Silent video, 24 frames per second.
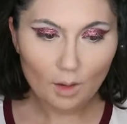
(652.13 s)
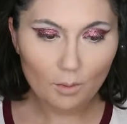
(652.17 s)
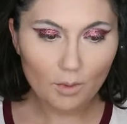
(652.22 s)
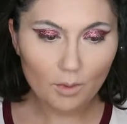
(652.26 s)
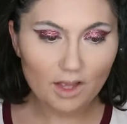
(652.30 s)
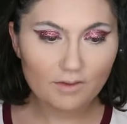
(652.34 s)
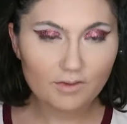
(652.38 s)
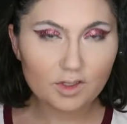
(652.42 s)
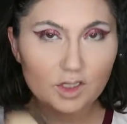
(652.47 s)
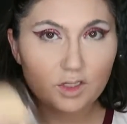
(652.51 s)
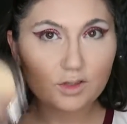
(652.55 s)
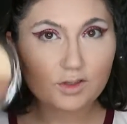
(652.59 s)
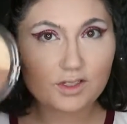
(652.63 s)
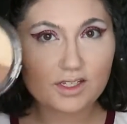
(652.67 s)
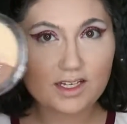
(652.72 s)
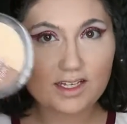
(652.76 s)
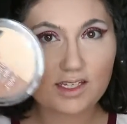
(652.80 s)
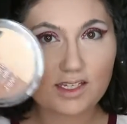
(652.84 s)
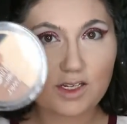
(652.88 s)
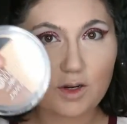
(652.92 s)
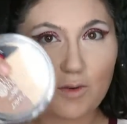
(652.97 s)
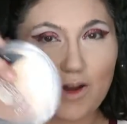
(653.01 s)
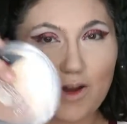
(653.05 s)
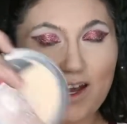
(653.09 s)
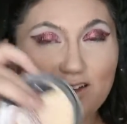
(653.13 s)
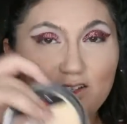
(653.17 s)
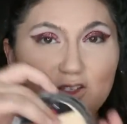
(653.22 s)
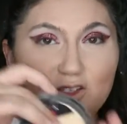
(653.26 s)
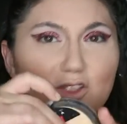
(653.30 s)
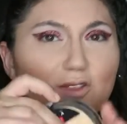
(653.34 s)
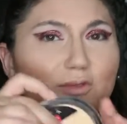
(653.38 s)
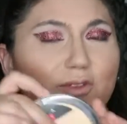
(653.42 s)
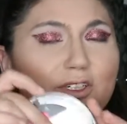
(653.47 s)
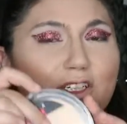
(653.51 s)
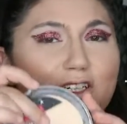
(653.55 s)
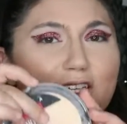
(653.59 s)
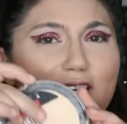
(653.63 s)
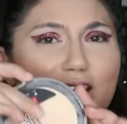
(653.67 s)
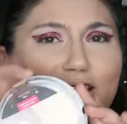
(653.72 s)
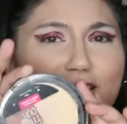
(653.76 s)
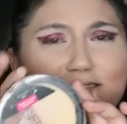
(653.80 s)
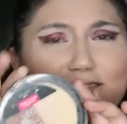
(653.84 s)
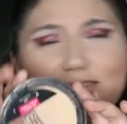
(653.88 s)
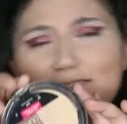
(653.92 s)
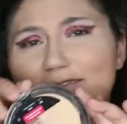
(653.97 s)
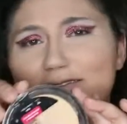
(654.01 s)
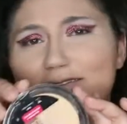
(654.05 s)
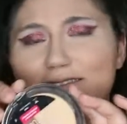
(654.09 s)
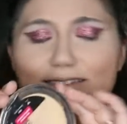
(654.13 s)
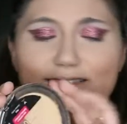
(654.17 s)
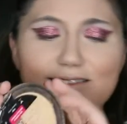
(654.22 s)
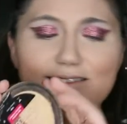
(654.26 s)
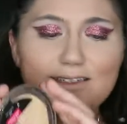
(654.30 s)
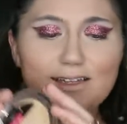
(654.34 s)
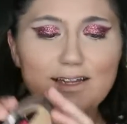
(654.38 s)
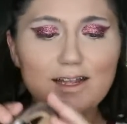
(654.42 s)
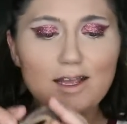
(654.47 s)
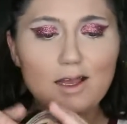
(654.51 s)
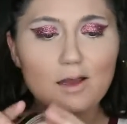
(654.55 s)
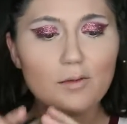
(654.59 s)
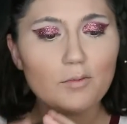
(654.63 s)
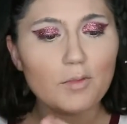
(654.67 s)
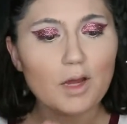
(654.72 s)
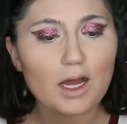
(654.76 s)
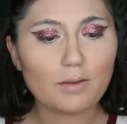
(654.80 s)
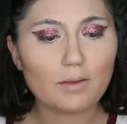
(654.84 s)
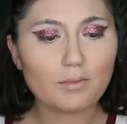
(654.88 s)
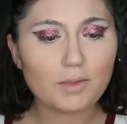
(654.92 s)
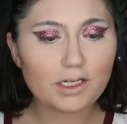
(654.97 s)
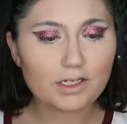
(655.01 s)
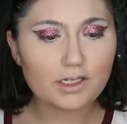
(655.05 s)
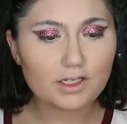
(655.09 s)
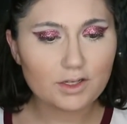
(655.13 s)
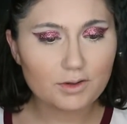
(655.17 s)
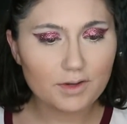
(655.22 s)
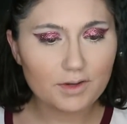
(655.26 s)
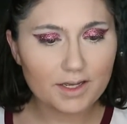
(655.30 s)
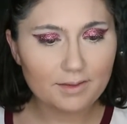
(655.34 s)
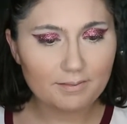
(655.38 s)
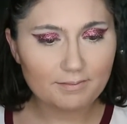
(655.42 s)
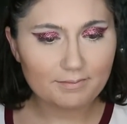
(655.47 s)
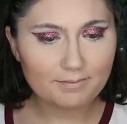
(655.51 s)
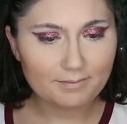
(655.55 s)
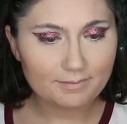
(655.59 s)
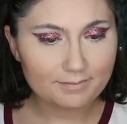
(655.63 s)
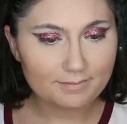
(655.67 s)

we haven't used this in a while, so we're gonna pop into it.